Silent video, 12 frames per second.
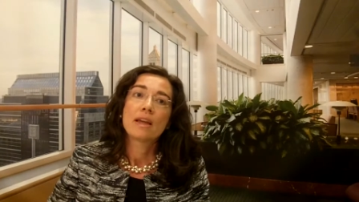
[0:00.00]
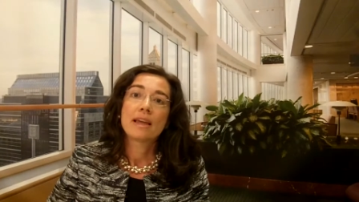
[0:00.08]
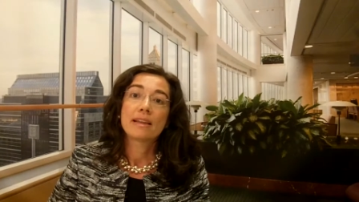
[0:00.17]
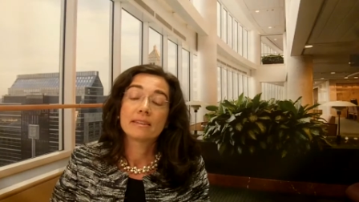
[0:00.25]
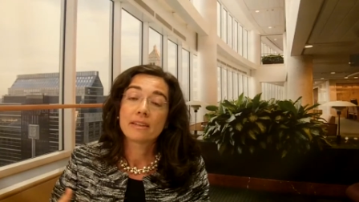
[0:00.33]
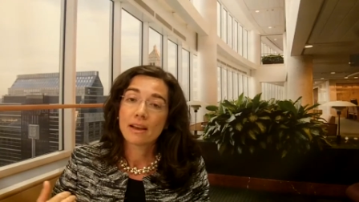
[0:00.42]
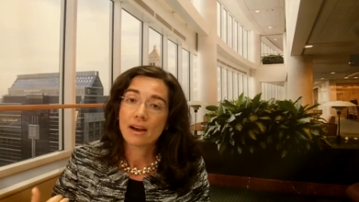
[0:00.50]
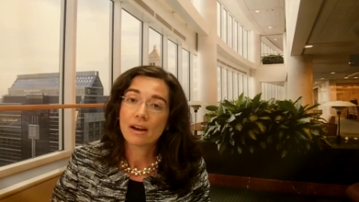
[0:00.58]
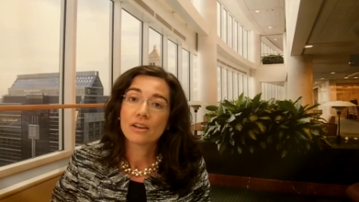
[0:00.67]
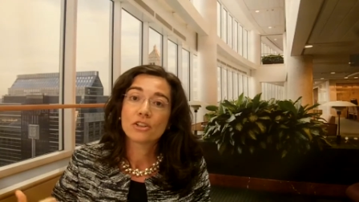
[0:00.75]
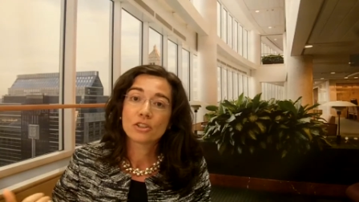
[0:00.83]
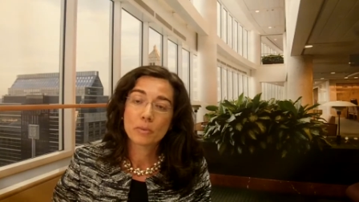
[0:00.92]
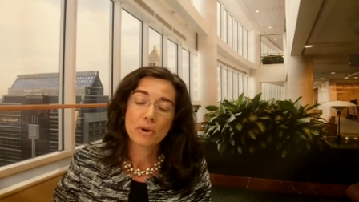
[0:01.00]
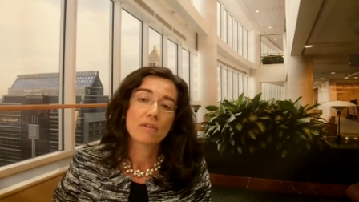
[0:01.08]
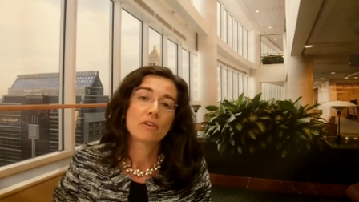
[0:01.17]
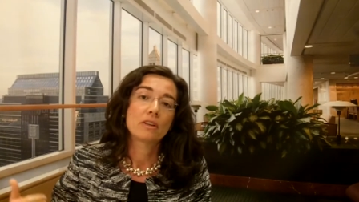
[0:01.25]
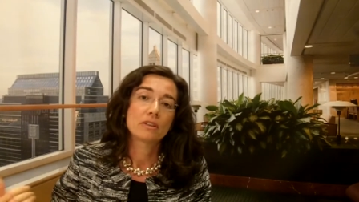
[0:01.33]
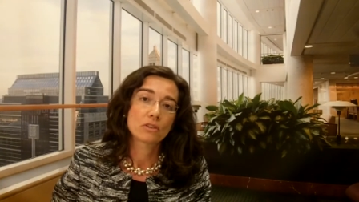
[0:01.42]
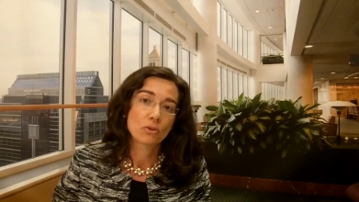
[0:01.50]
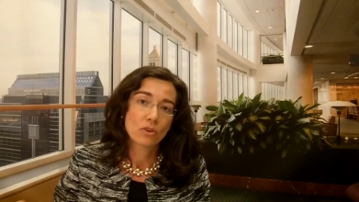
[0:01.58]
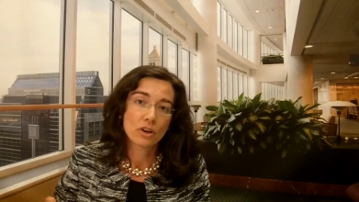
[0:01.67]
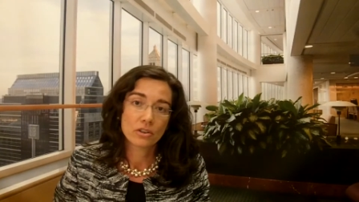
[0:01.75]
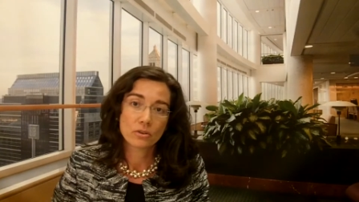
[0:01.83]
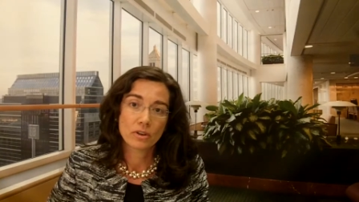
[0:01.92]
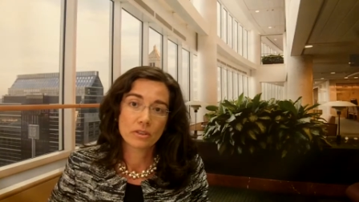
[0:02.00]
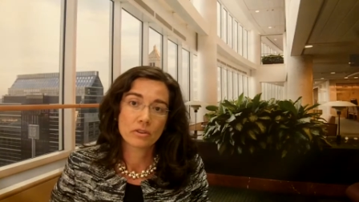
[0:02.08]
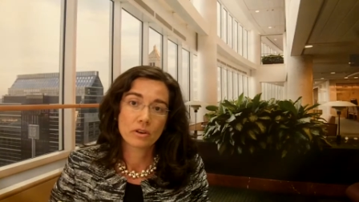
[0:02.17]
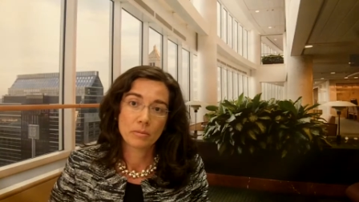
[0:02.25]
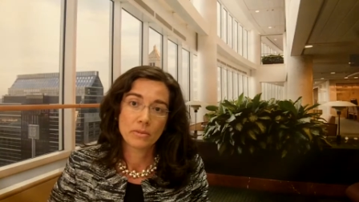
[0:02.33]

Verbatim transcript: and the higher the prevalence of cardiovascular,